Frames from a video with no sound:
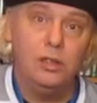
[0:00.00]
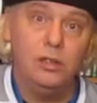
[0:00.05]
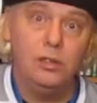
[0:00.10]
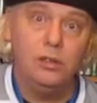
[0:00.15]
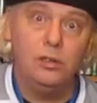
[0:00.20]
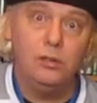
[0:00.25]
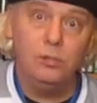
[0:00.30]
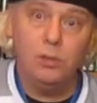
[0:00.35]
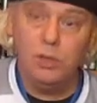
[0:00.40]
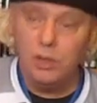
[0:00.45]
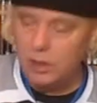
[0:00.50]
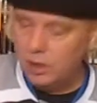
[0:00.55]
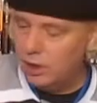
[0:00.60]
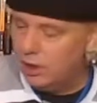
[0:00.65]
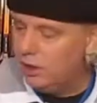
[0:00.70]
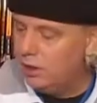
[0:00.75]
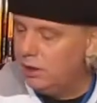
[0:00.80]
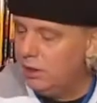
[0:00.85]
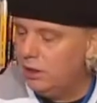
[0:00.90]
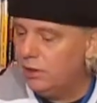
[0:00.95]
Good work,
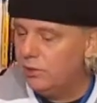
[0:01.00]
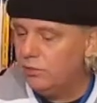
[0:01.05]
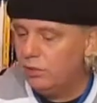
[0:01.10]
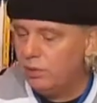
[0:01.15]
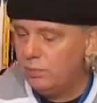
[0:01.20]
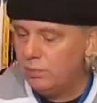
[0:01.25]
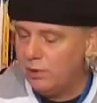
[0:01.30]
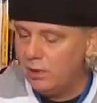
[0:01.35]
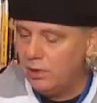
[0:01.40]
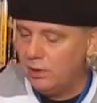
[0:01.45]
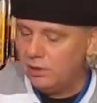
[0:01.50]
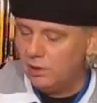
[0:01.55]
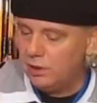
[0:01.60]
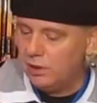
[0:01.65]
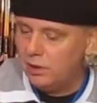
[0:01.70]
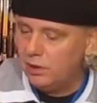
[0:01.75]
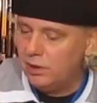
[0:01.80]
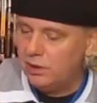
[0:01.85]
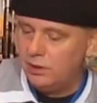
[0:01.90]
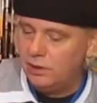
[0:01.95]
nice
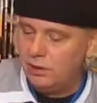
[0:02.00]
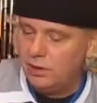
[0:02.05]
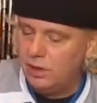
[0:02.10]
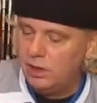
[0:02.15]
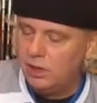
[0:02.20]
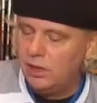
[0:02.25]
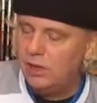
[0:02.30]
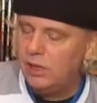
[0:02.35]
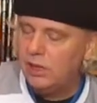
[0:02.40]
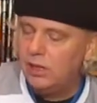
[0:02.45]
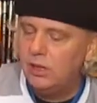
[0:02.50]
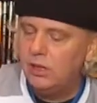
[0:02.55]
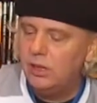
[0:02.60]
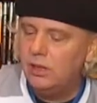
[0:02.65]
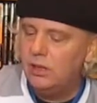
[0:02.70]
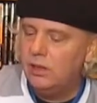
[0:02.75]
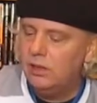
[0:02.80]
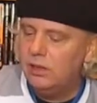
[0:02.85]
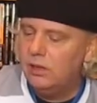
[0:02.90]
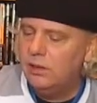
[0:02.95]
reproduction, and
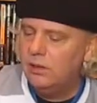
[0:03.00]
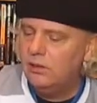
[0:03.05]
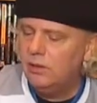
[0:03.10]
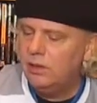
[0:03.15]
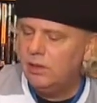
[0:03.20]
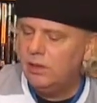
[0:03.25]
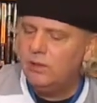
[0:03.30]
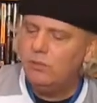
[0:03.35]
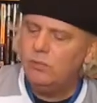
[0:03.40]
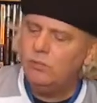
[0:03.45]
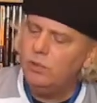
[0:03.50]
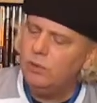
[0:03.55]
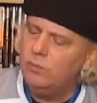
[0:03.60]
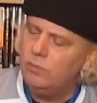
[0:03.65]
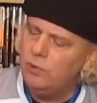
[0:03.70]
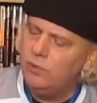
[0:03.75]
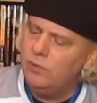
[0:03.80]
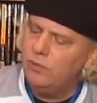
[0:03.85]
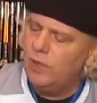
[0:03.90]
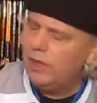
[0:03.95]
what is it, one
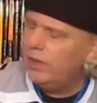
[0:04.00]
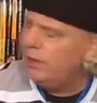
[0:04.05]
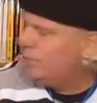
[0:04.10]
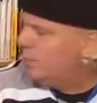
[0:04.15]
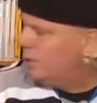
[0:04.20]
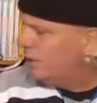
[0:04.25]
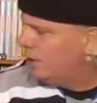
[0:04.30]
more volume I